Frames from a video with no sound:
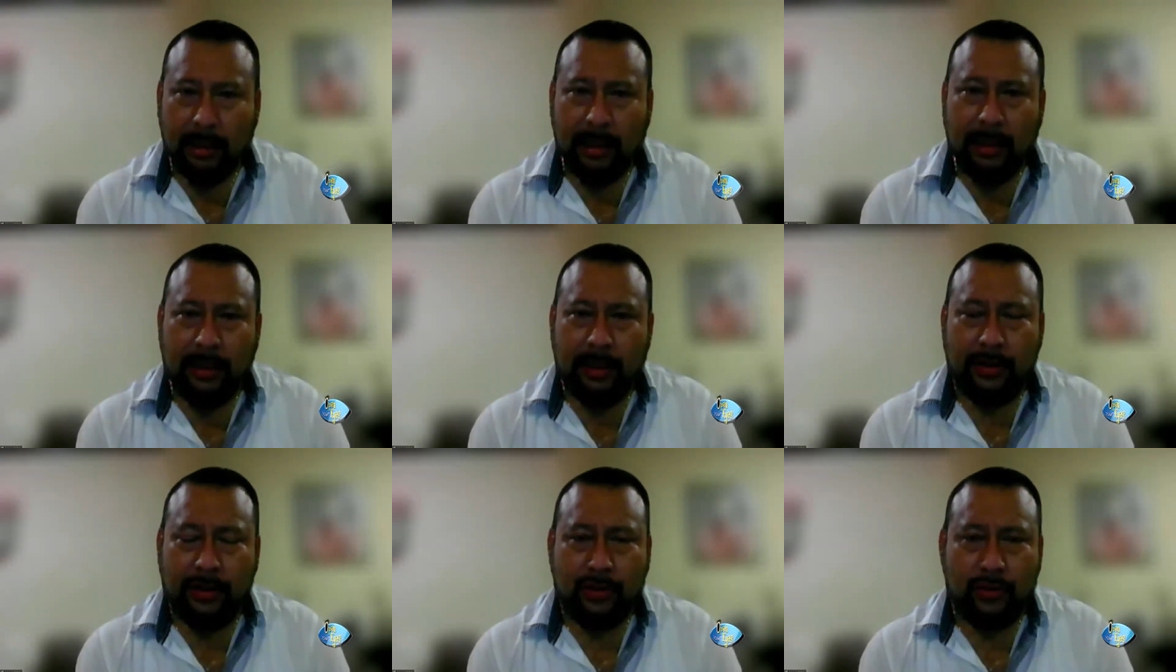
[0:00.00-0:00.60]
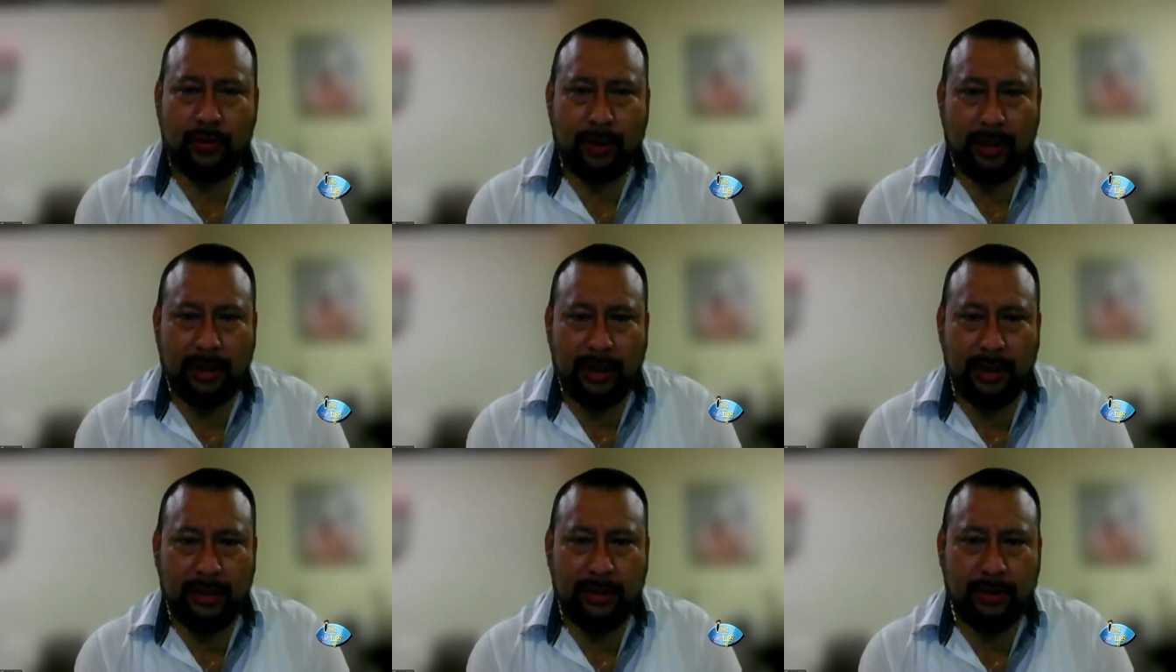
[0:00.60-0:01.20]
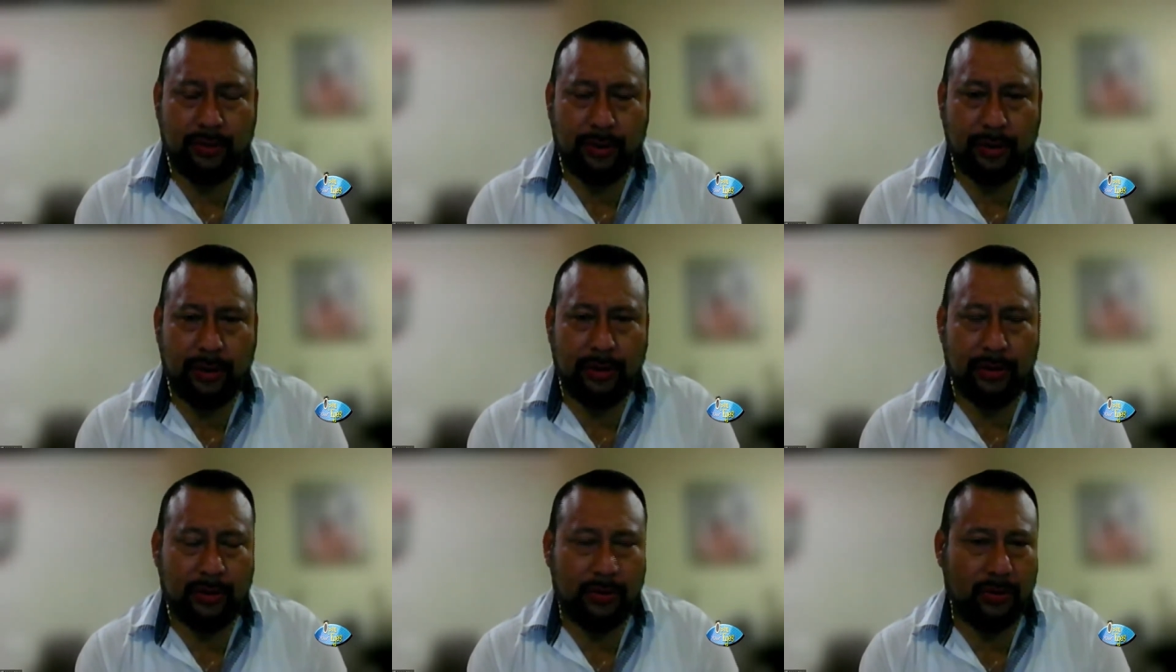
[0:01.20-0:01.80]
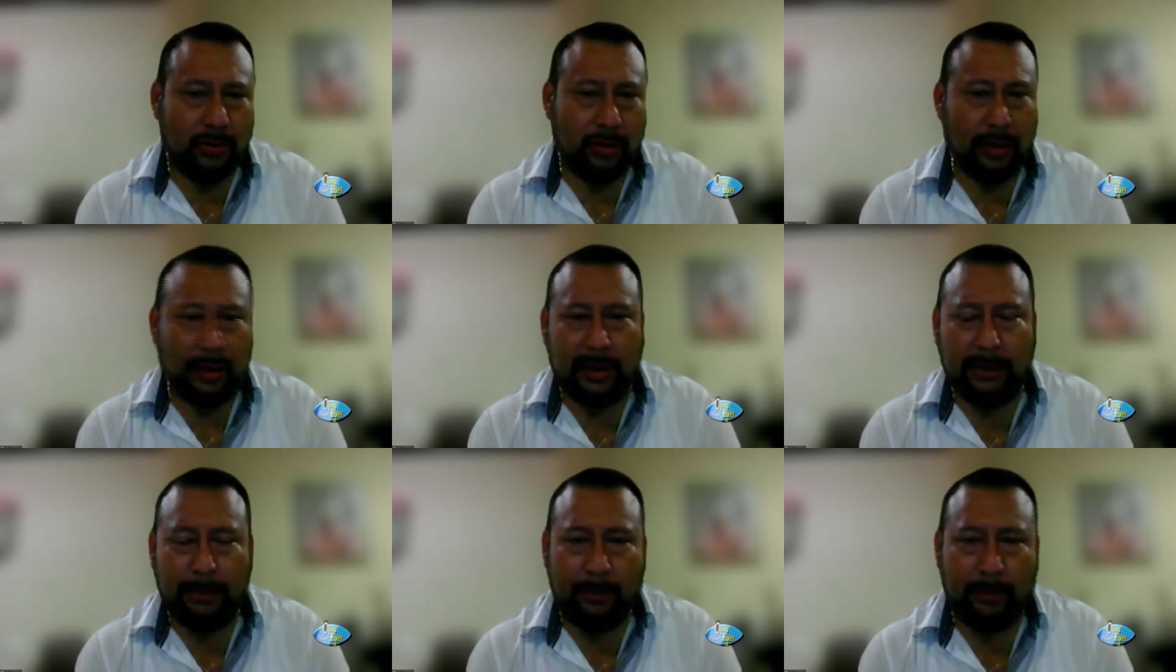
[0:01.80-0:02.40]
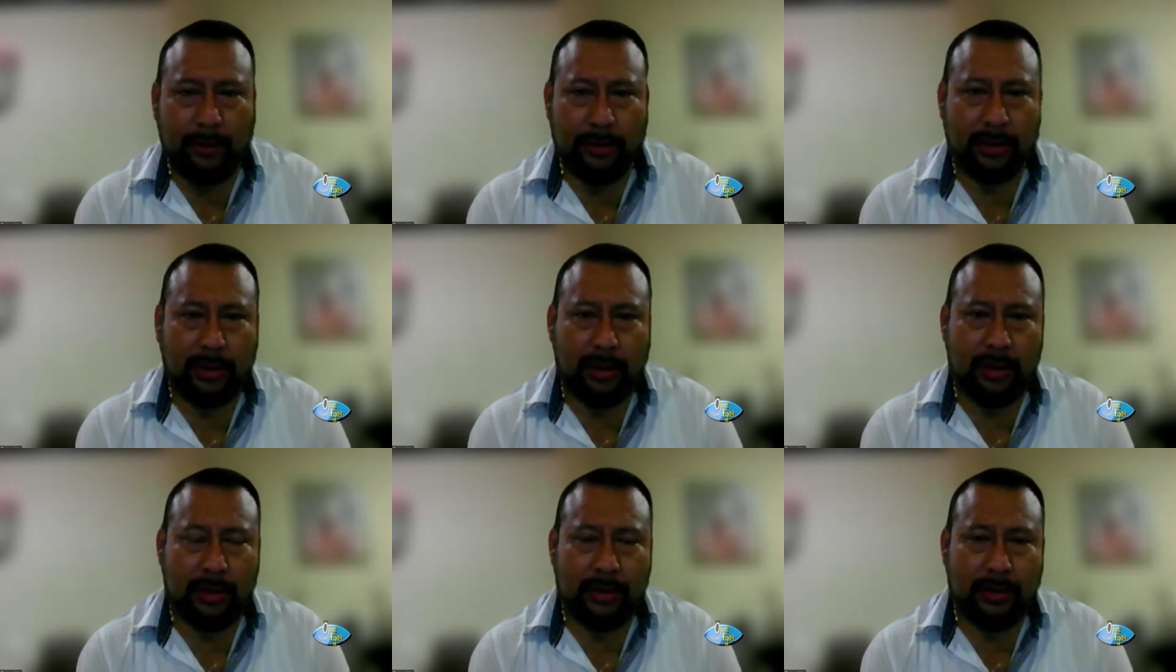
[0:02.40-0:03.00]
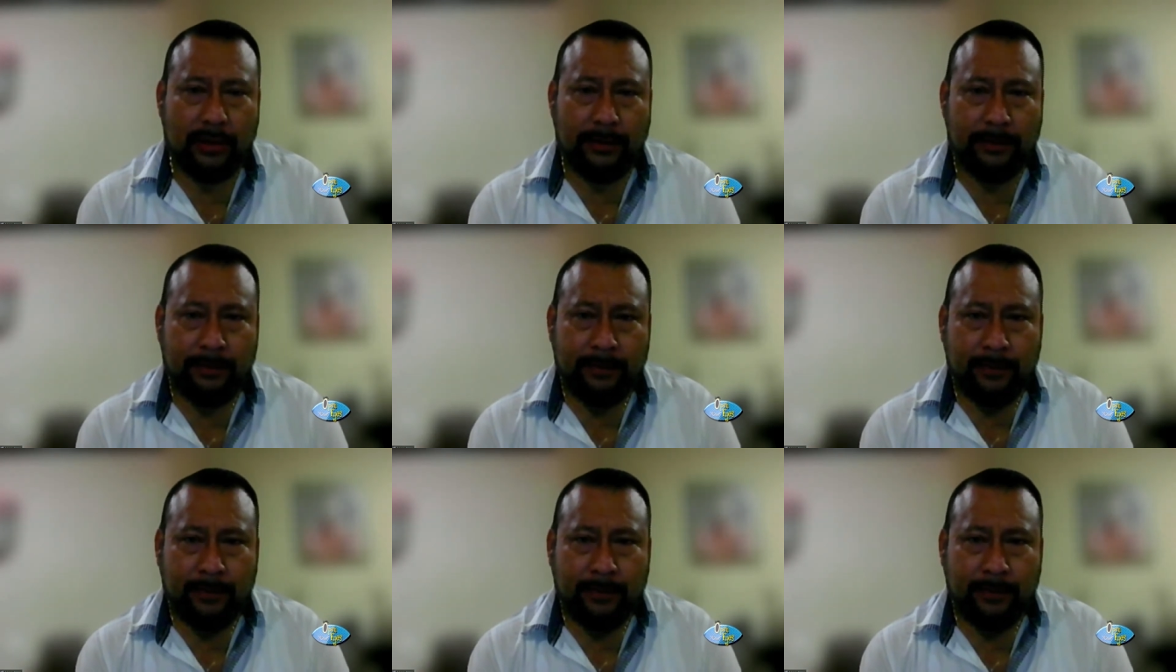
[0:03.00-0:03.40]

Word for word: but any sugar industry, sugar cane production is,